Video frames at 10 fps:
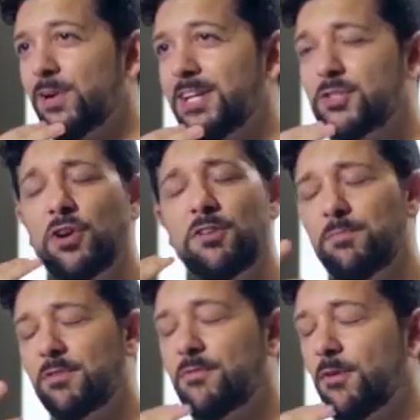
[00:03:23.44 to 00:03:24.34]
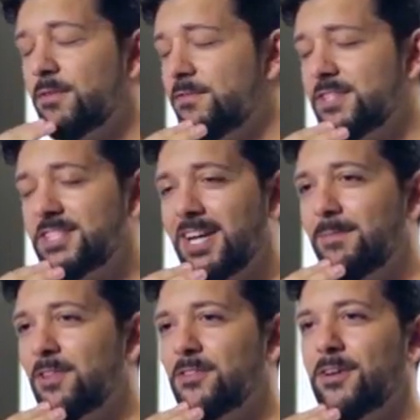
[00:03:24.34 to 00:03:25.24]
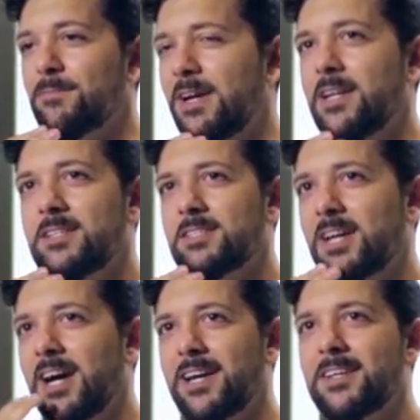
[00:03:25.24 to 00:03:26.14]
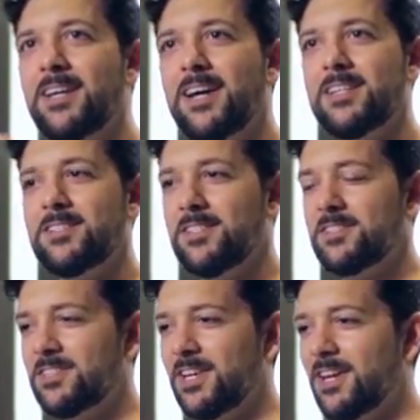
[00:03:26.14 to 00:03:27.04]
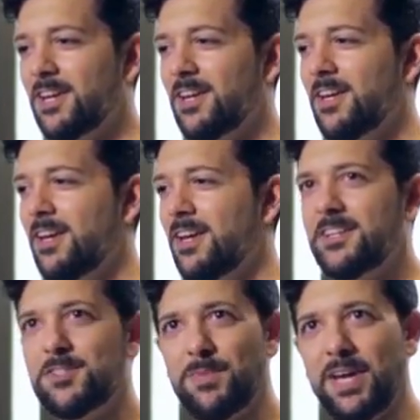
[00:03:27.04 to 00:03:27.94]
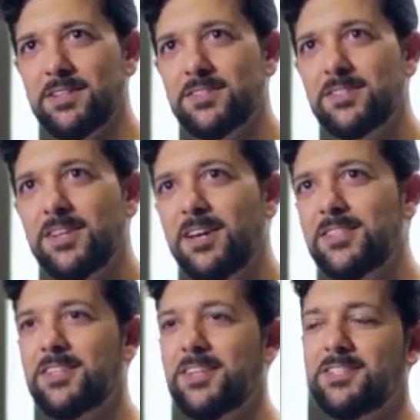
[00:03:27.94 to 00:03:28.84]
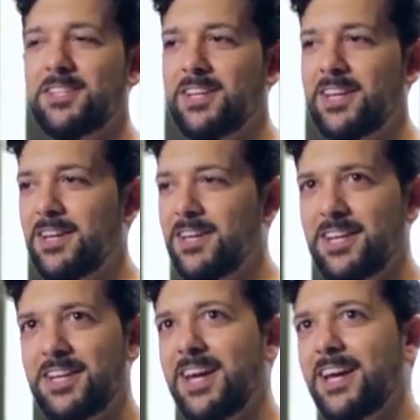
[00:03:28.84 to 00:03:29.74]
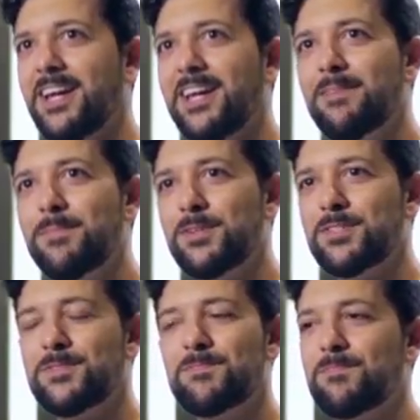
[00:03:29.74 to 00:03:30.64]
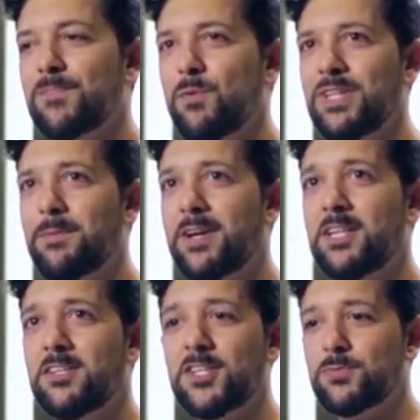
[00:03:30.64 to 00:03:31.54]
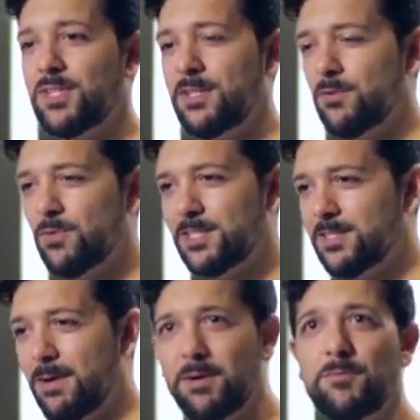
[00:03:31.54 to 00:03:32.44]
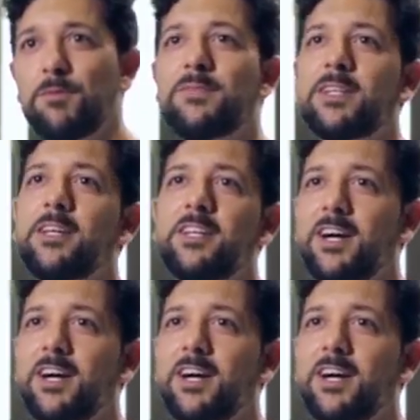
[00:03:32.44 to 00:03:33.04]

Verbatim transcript: When I saw him perform the first time, I thought, man, this guy has this thing in his veins, it's in his D N A, because whatever he does, what, whatever movement he